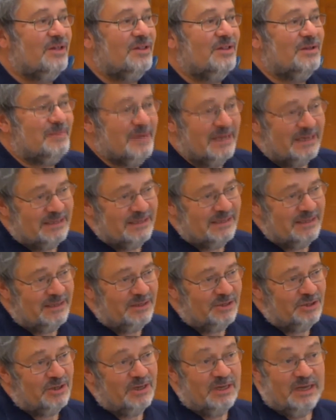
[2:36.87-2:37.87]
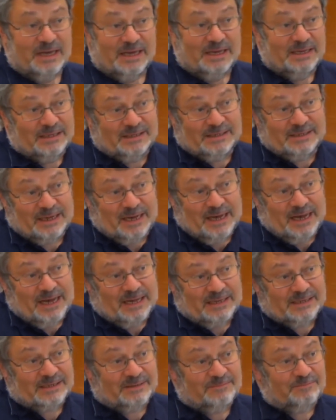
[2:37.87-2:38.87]
the message is
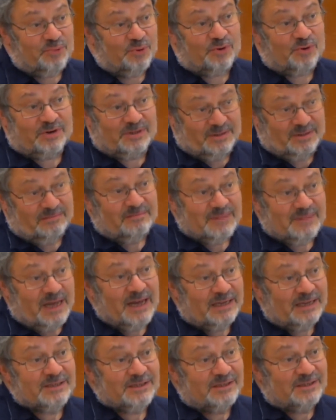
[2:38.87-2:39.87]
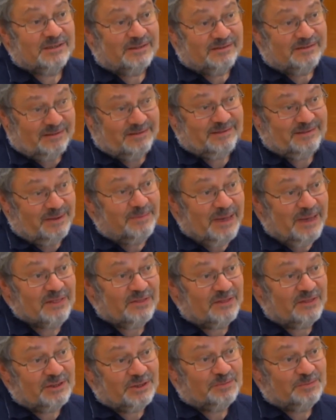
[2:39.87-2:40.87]
as important as the
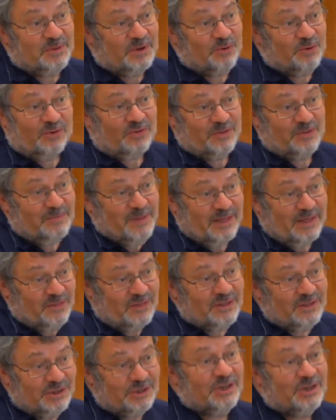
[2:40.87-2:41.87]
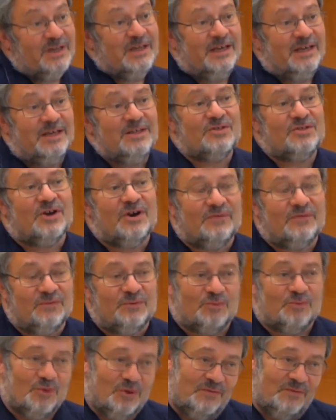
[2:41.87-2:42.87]
message, because the message is,
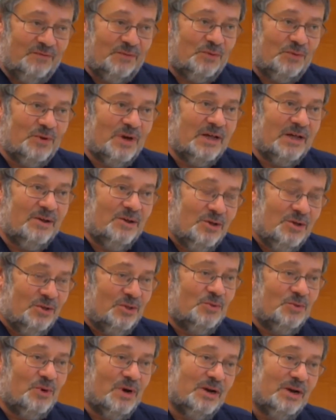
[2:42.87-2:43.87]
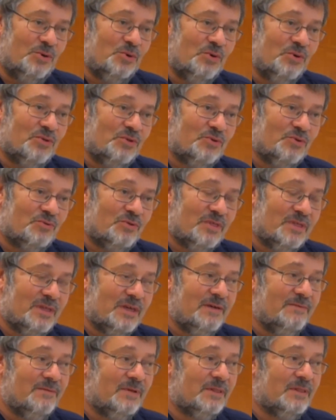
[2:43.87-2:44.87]
after all, for the one who is to
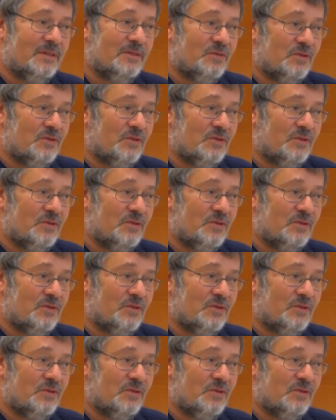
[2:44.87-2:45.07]
receive it.